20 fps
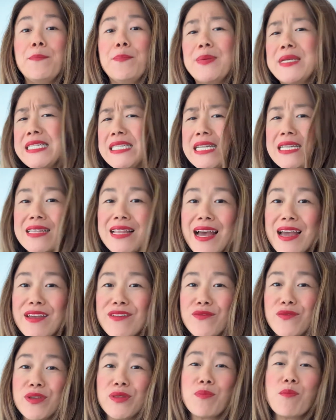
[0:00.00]
busy
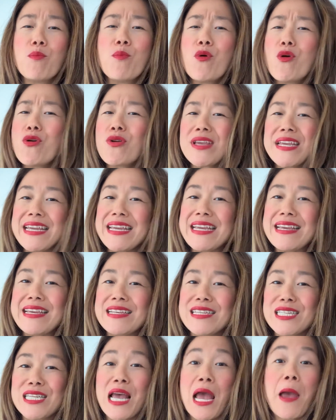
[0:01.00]
life with more
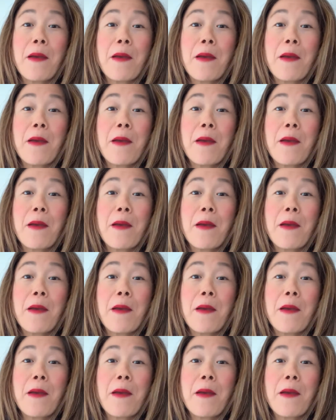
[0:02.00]
ease,